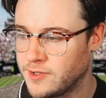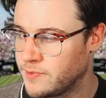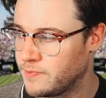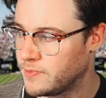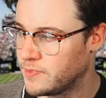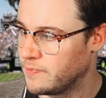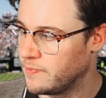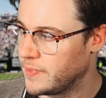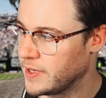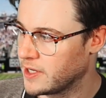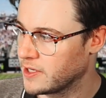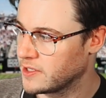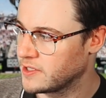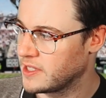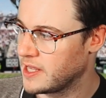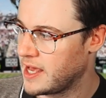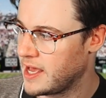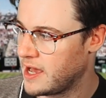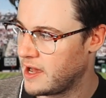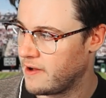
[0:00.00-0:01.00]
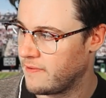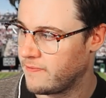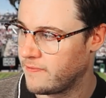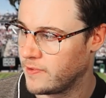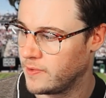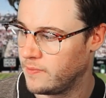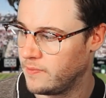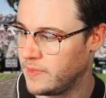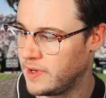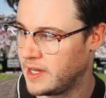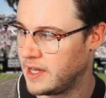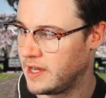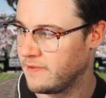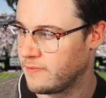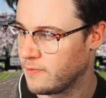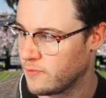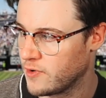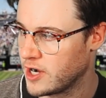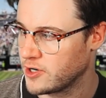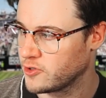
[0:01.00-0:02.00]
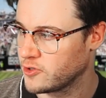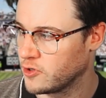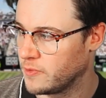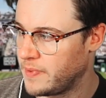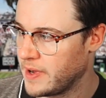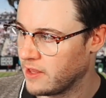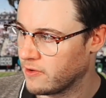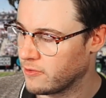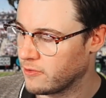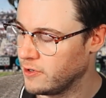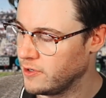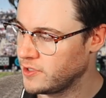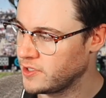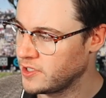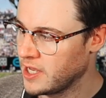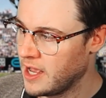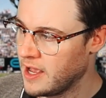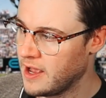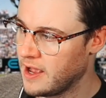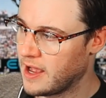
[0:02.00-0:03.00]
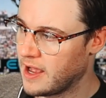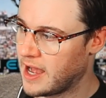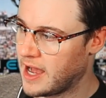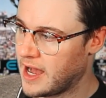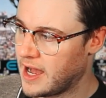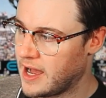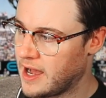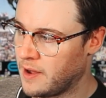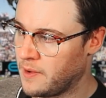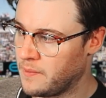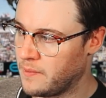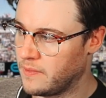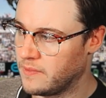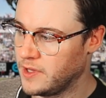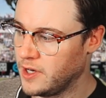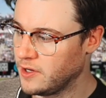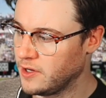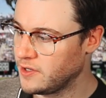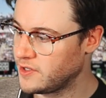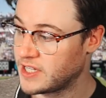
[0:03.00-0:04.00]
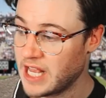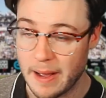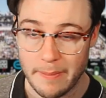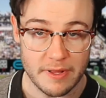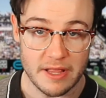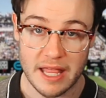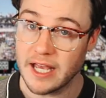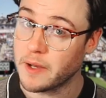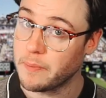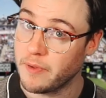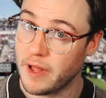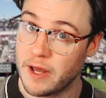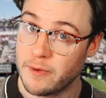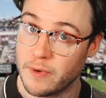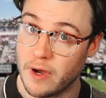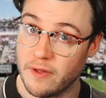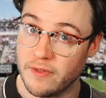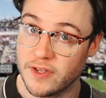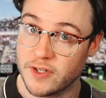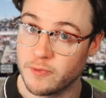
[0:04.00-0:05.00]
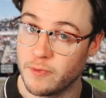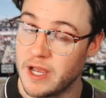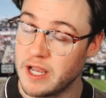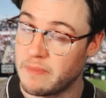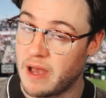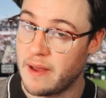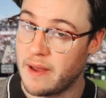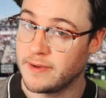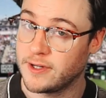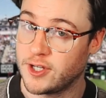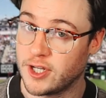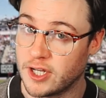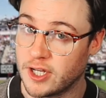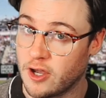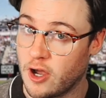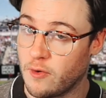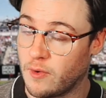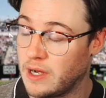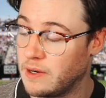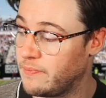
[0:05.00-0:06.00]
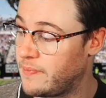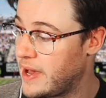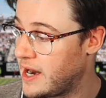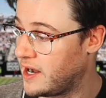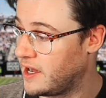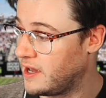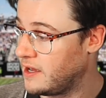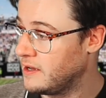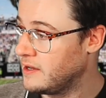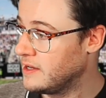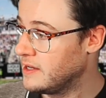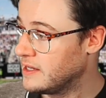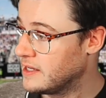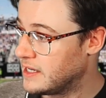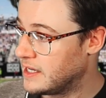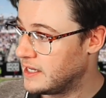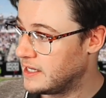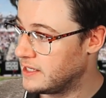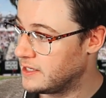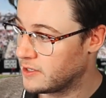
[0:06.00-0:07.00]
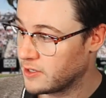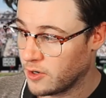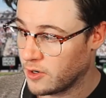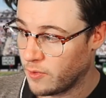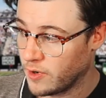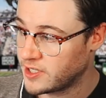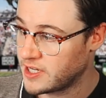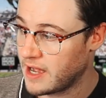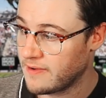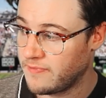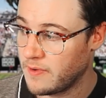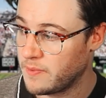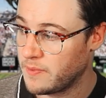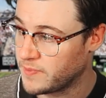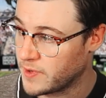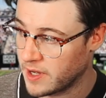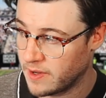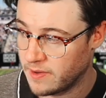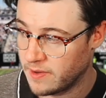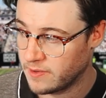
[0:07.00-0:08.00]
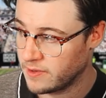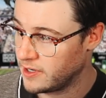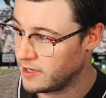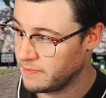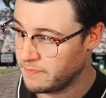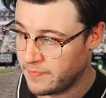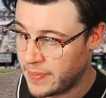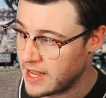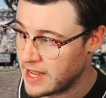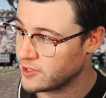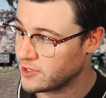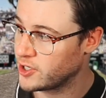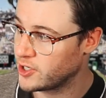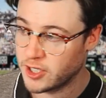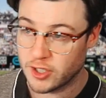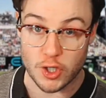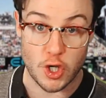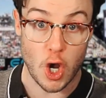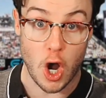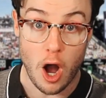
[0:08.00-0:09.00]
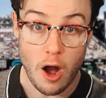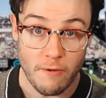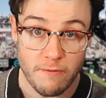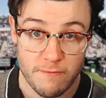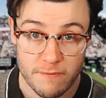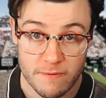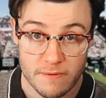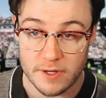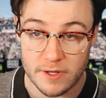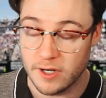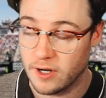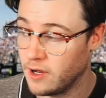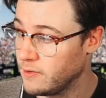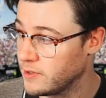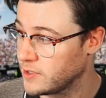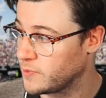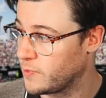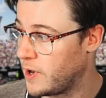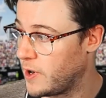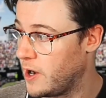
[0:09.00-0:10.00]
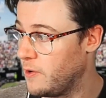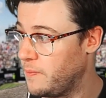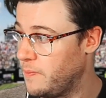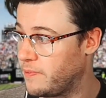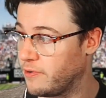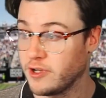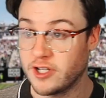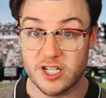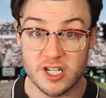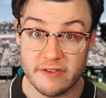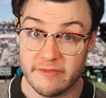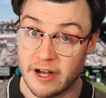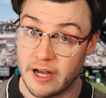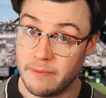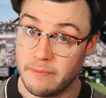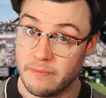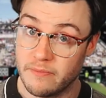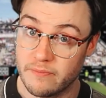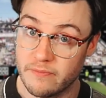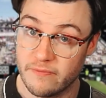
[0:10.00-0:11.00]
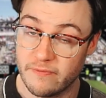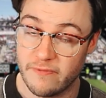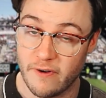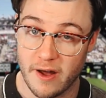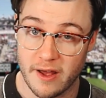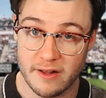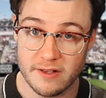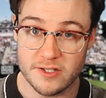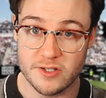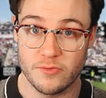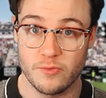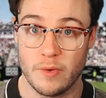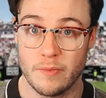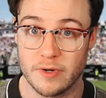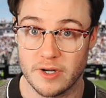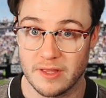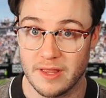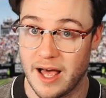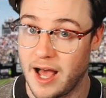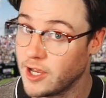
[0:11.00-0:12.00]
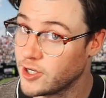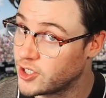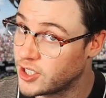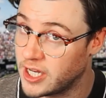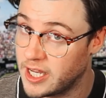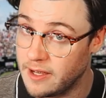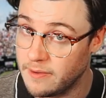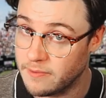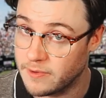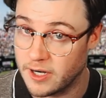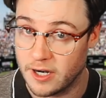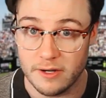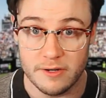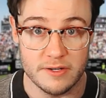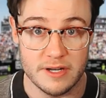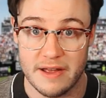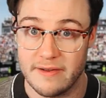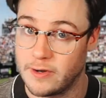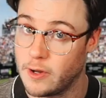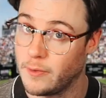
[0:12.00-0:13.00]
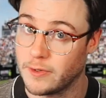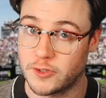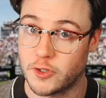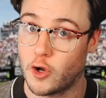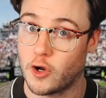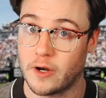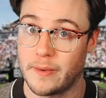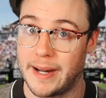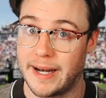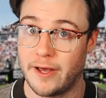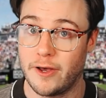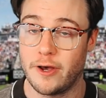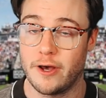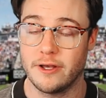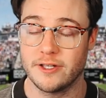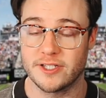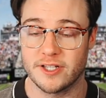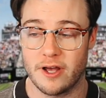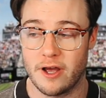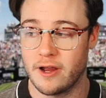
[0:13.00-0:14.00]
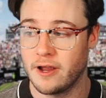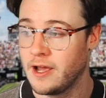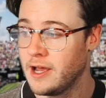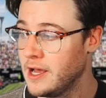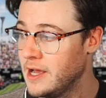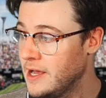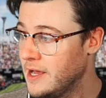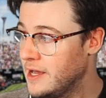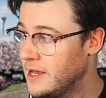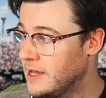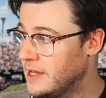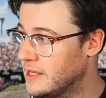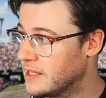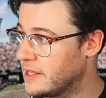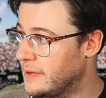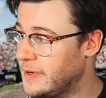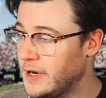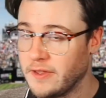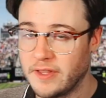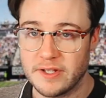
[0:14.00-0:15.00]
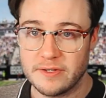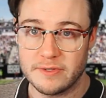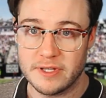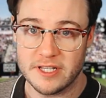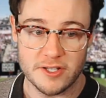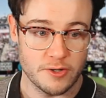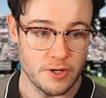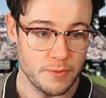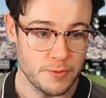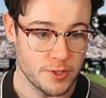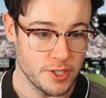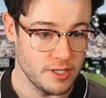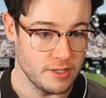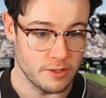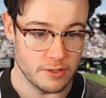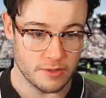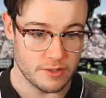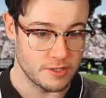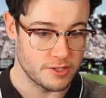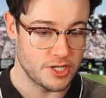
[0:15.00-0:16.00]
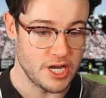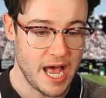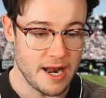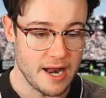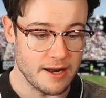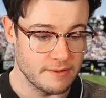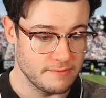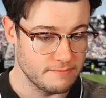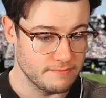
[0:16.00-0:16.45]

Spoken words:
because they are from Russia or Belarus. You know, Sabalenka played well this week. Maybe she can go one better. You've got to watch out for, you know, Bencic, Gauff, you know, as well. Pliskova, finalist of Wimbledon last year. You know, no one's talking about her. So let me know in the description or the chat and